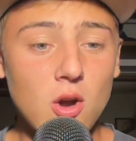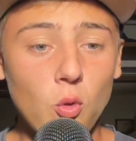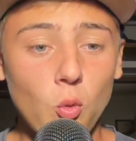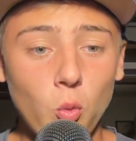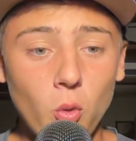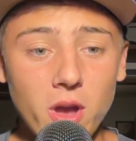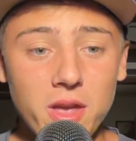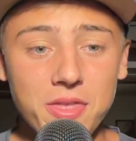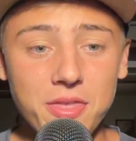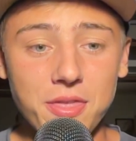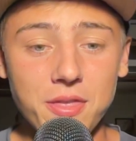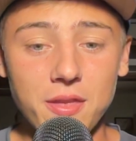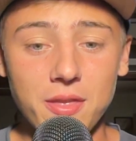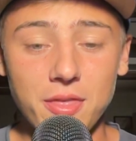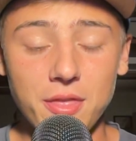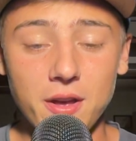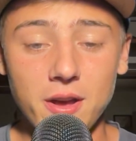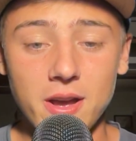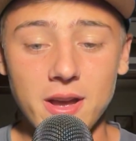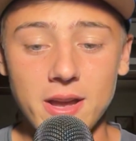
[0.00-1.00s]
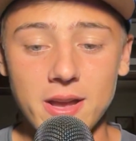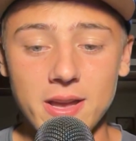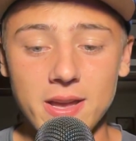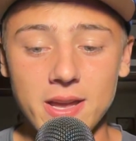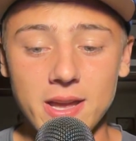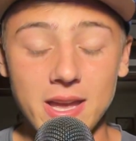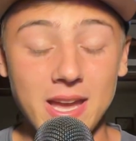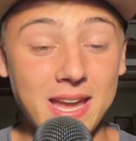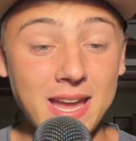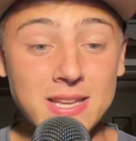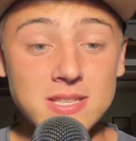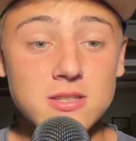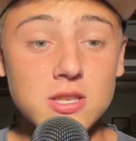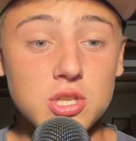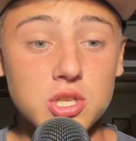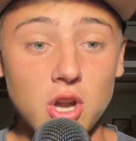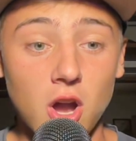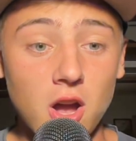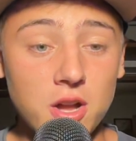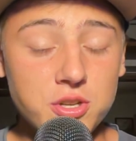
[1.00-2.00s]
Against the
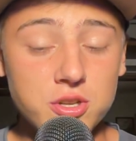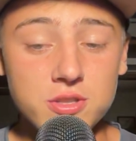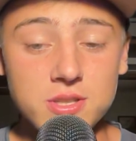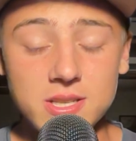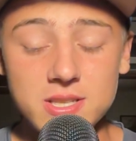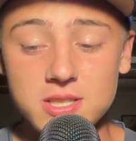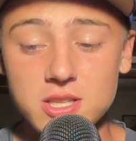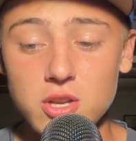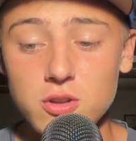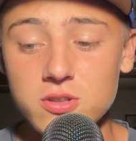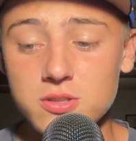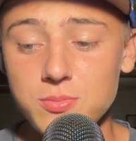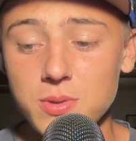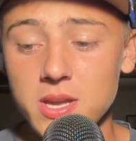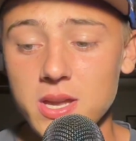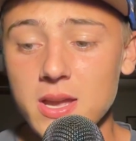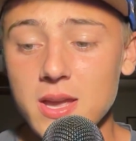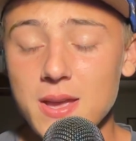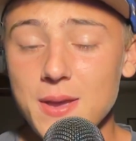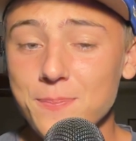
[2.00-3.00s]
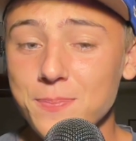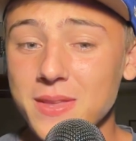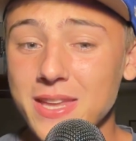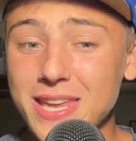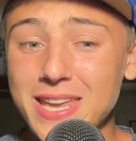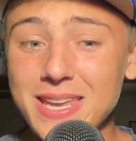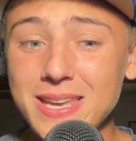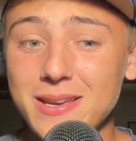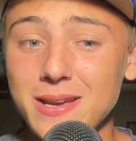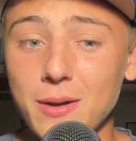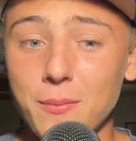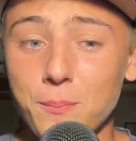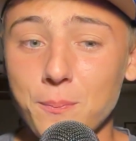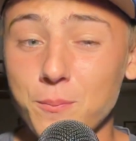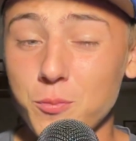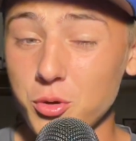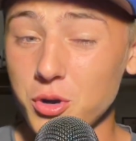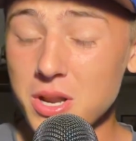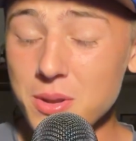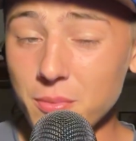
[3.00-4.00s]
Dodgers, he
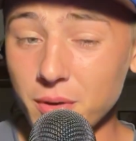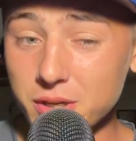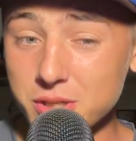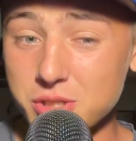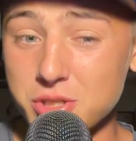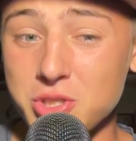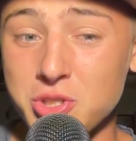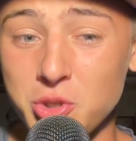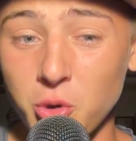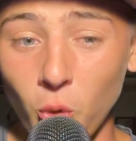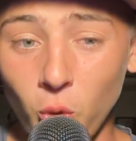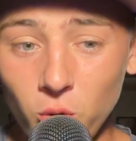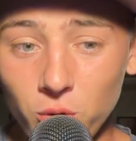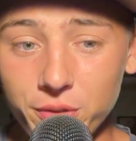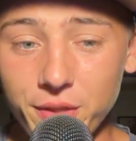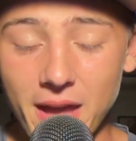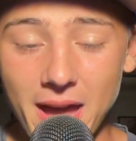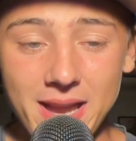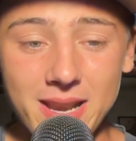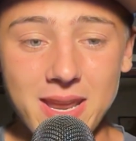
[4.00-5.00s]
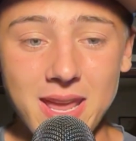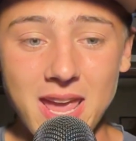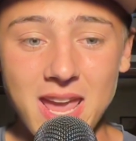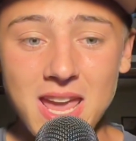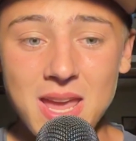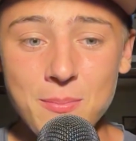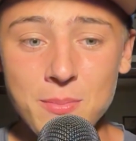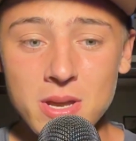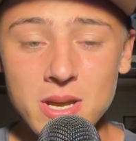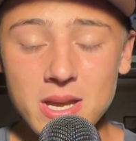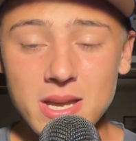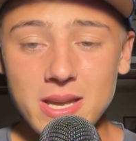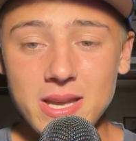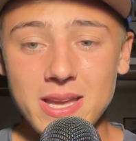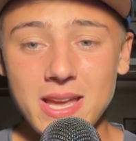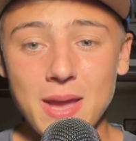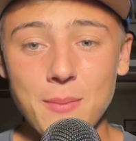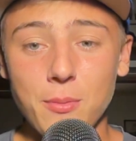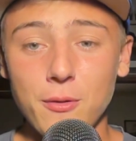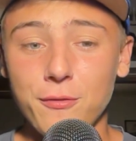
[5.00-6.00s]
pretty much sold that game.
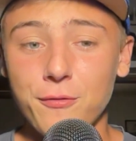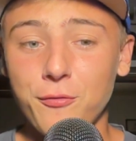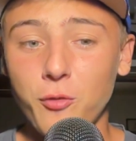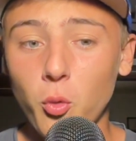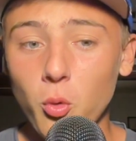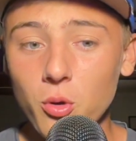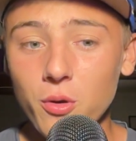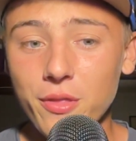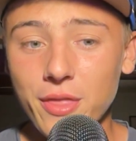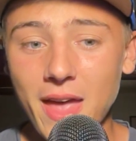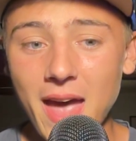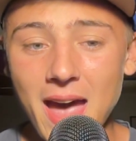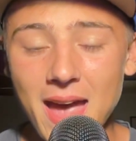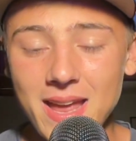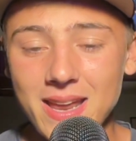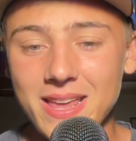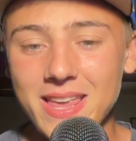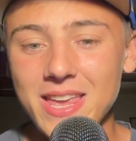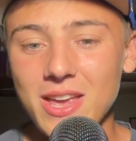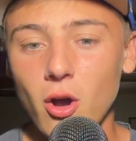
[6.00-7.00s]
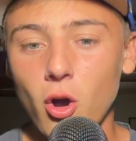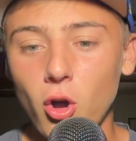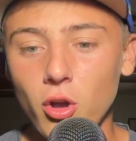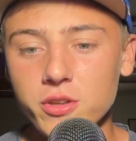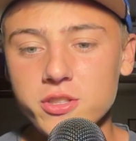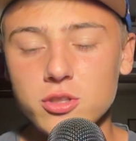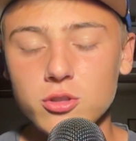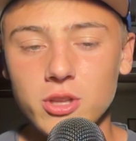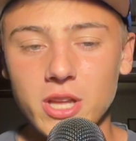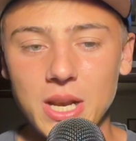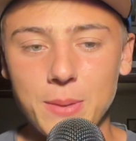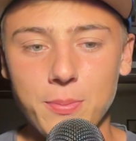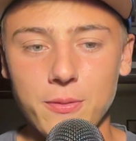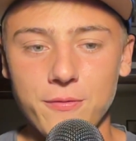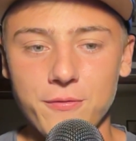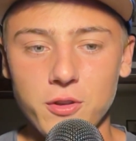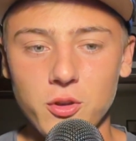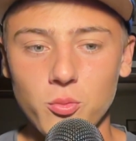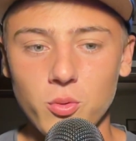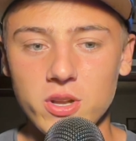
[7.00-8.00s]
And before that, he also let up a
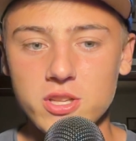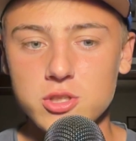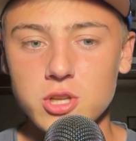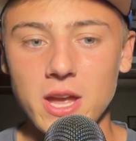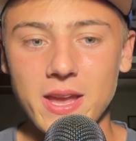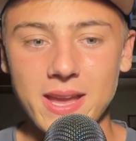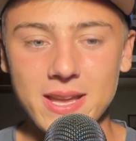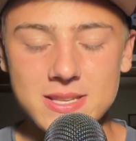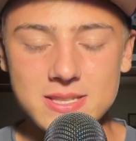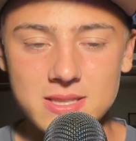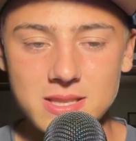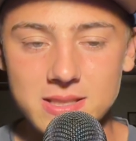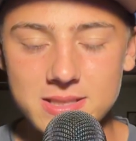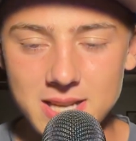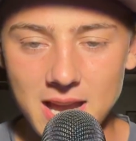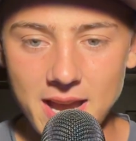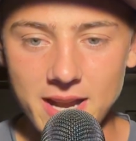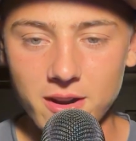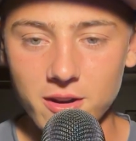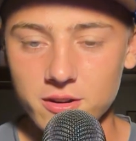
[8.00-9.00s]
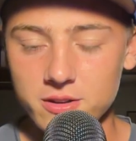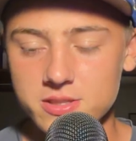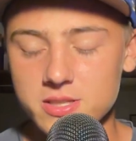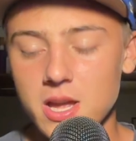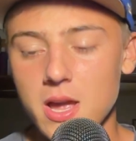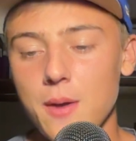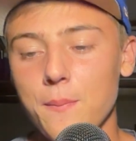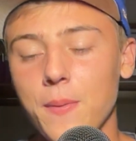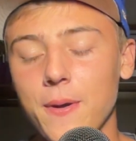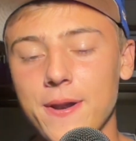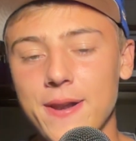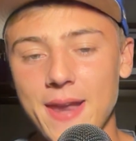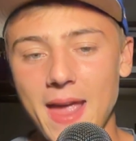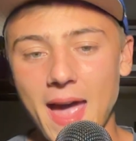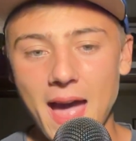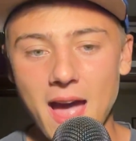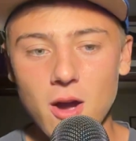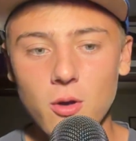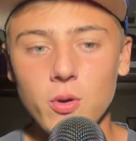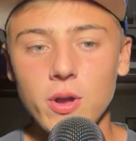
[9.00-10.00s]
few runs against the Tigers. But
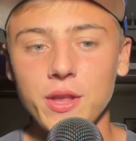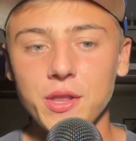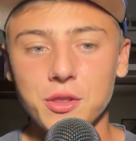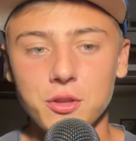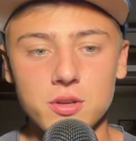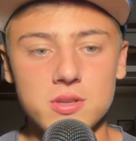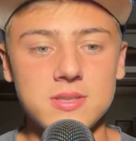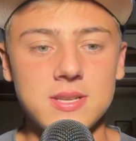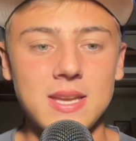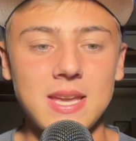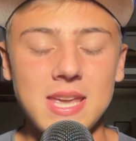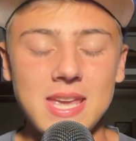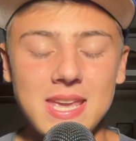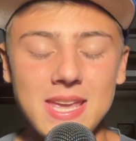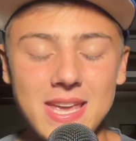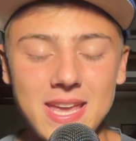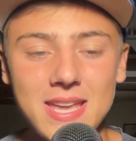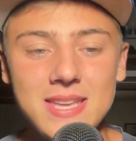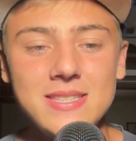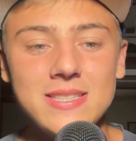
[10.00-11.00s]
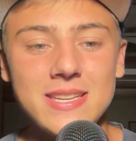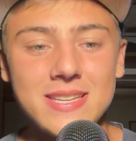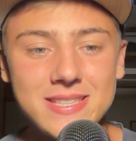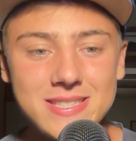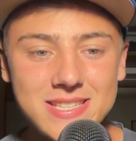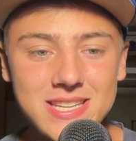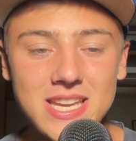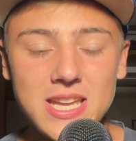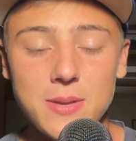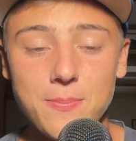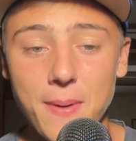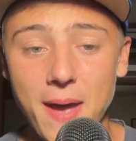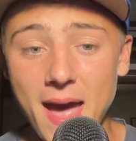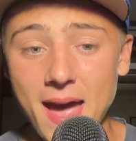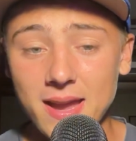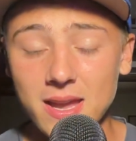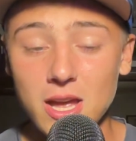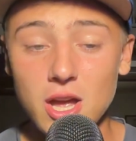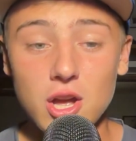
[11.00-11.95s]
now it looks like he is indeed back.